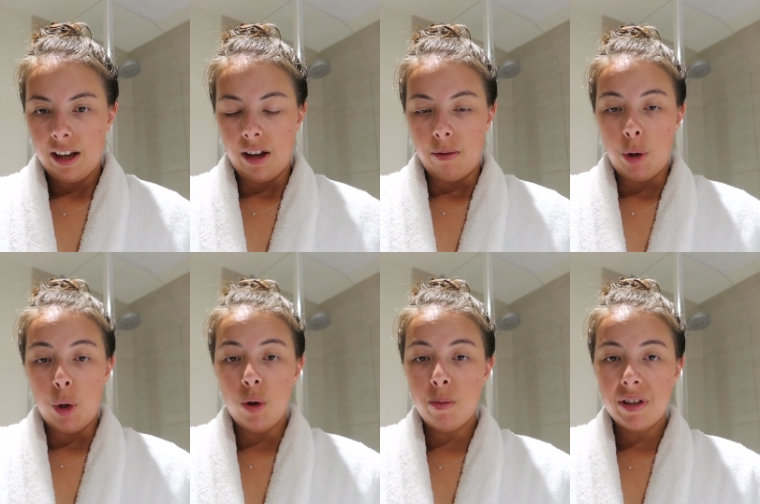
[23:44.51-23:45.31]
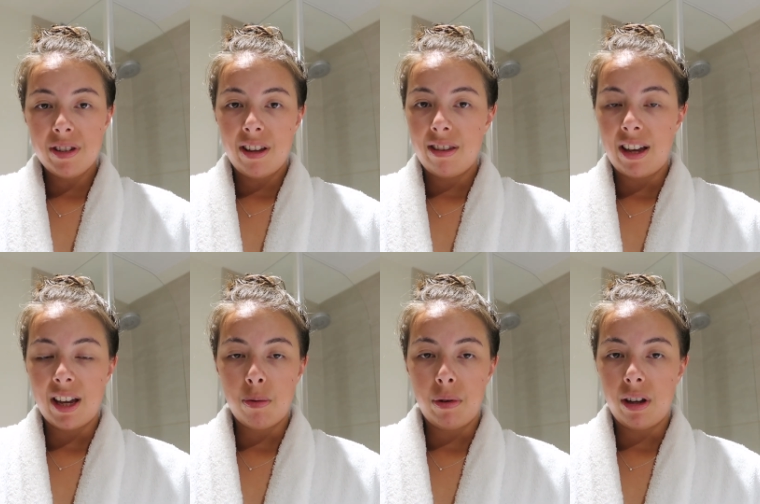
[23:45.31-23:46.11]
Um, Ubers, I
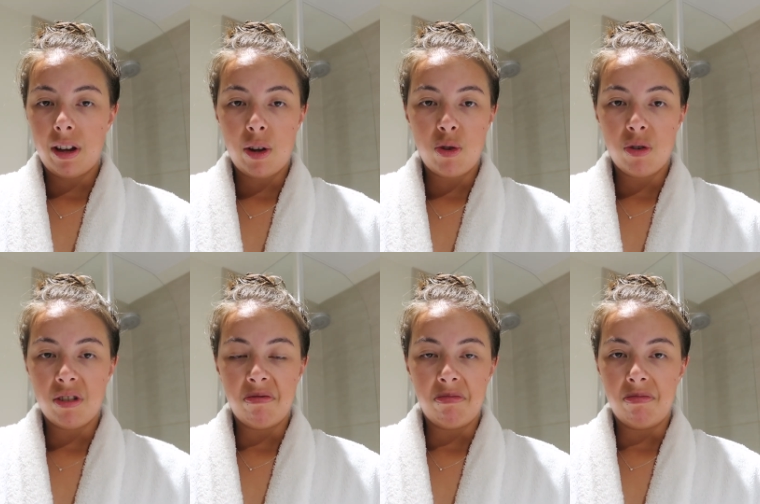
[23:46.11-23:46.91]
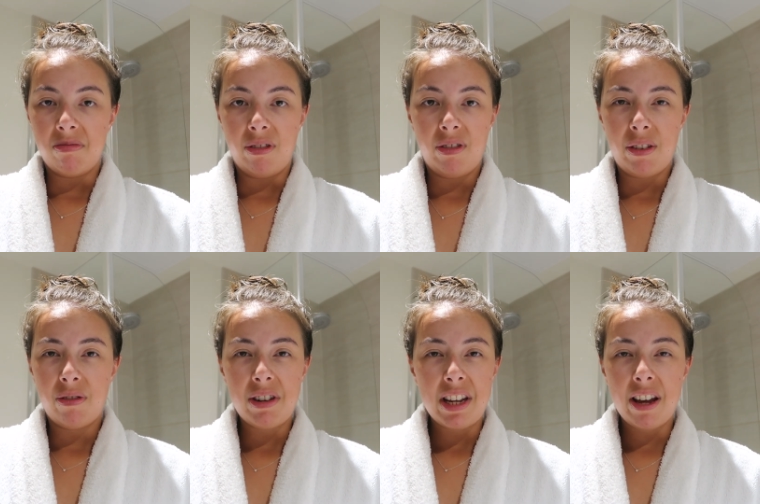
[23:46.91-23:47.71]
think, were
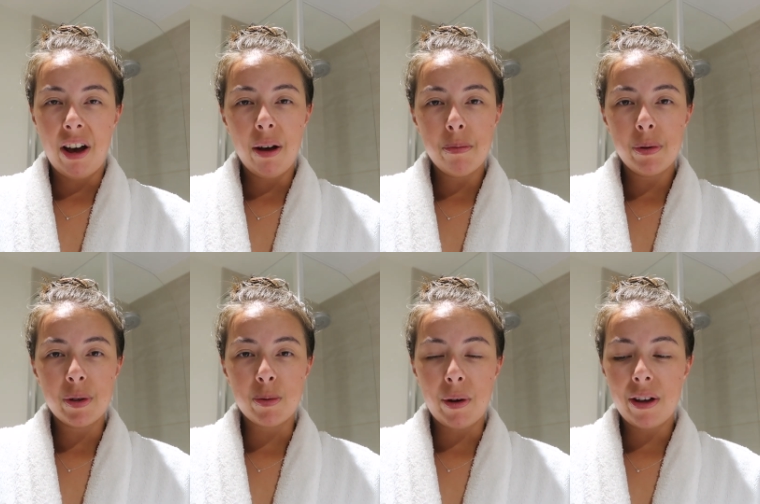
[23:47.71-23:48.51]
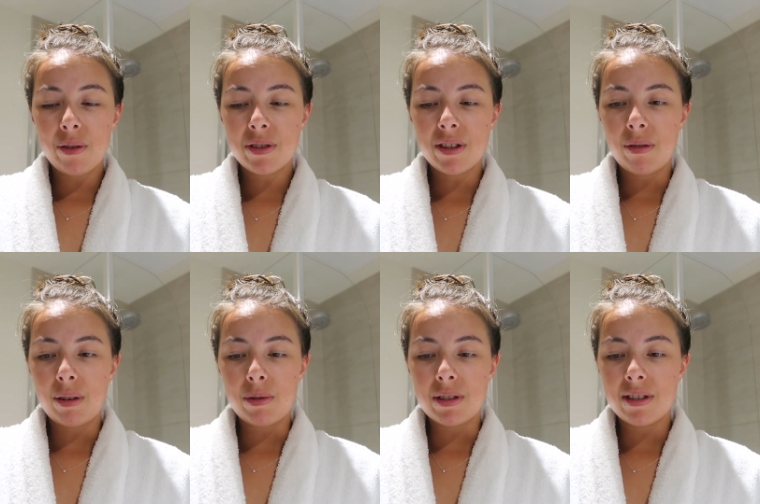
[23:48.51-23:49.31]
150 up as well, so
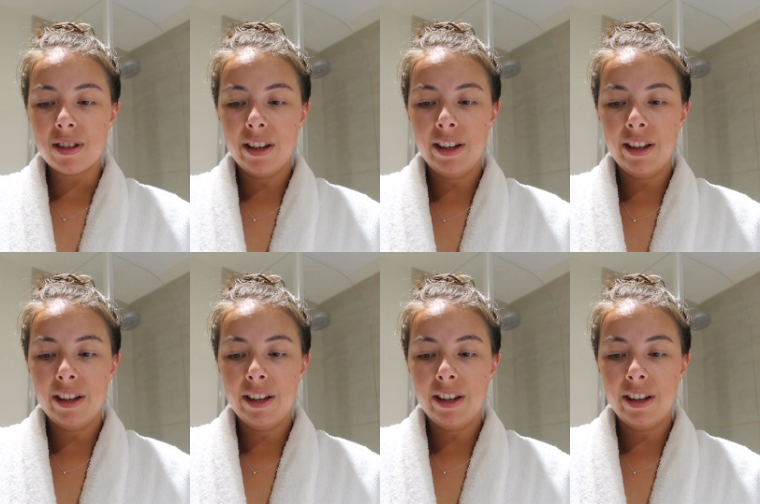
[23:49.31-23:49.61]
it was